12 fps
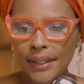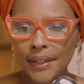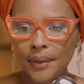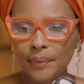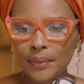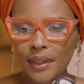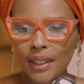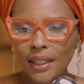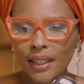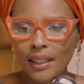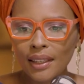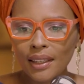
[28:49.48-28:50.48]
Yeah.
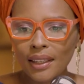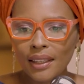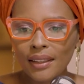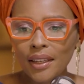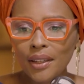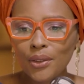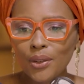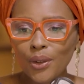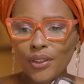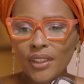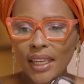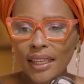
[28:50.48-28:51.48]
That is so
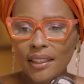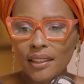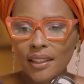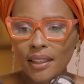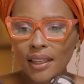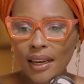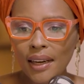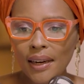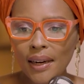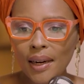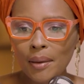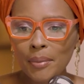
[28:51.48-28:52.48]
sad
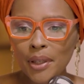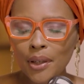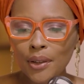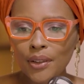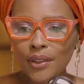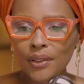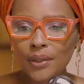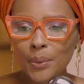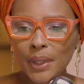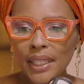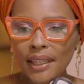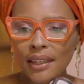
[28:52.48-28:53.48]
because
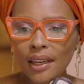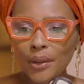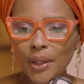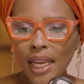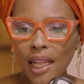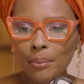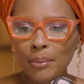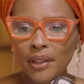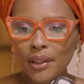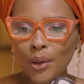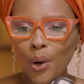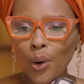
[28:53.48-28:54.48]
we then are not
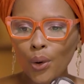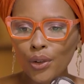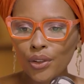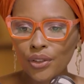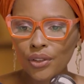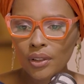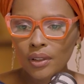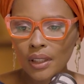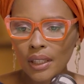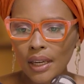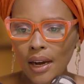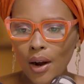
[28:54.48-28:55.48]
helping the cause
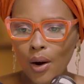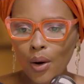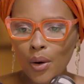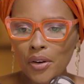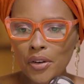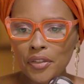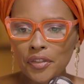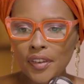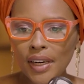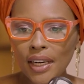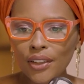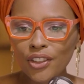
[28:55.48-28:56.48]
of
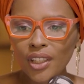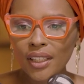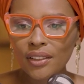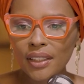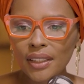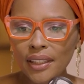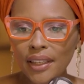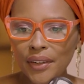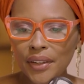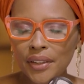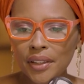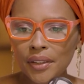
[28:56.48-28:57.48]
changing the
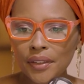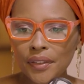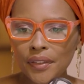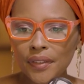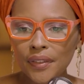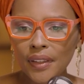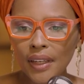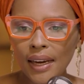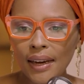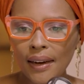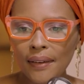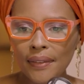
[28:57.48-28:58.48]
narrative
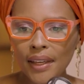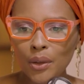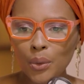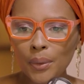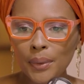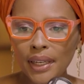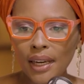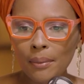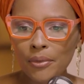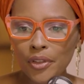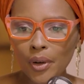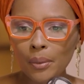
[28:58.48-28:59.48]
that where we
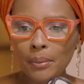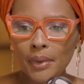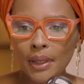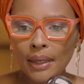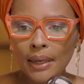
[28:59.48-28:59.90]
come from,